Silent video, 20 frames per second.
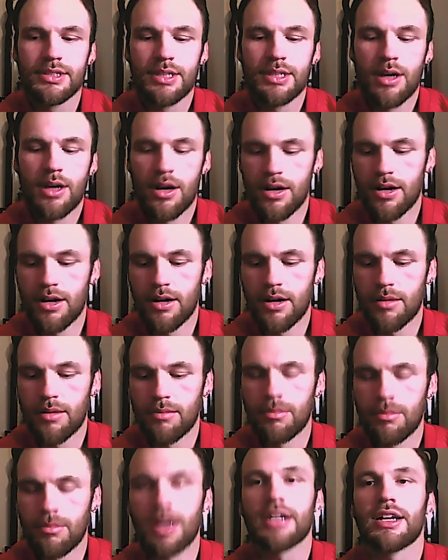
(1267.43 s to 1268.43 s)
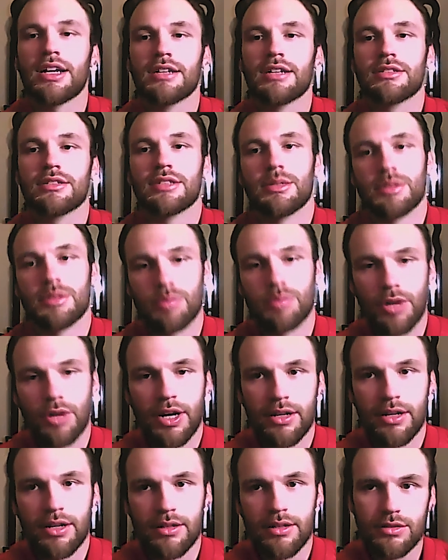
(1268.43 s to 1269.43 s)
My character's name is
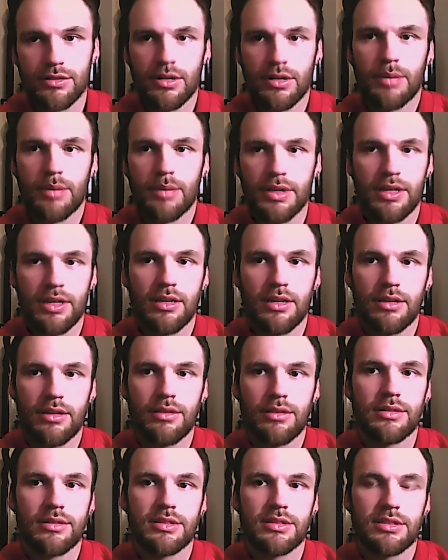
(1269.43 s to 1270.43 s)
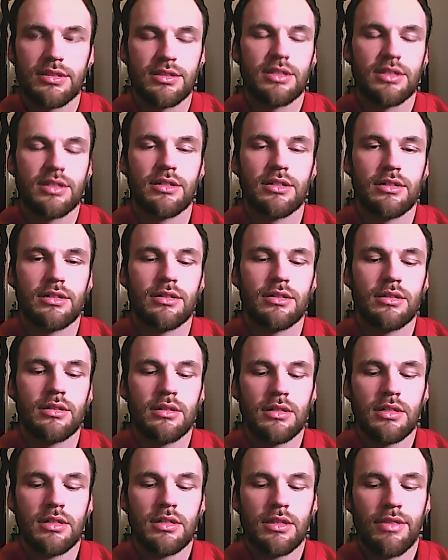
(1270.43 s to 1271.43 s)
Brandon. So I played the son
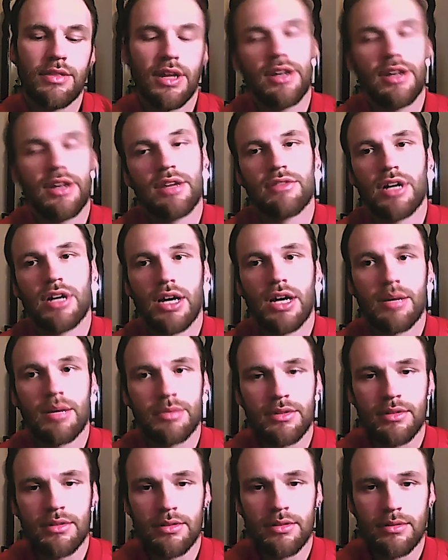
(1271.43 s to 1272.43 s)
that never happened.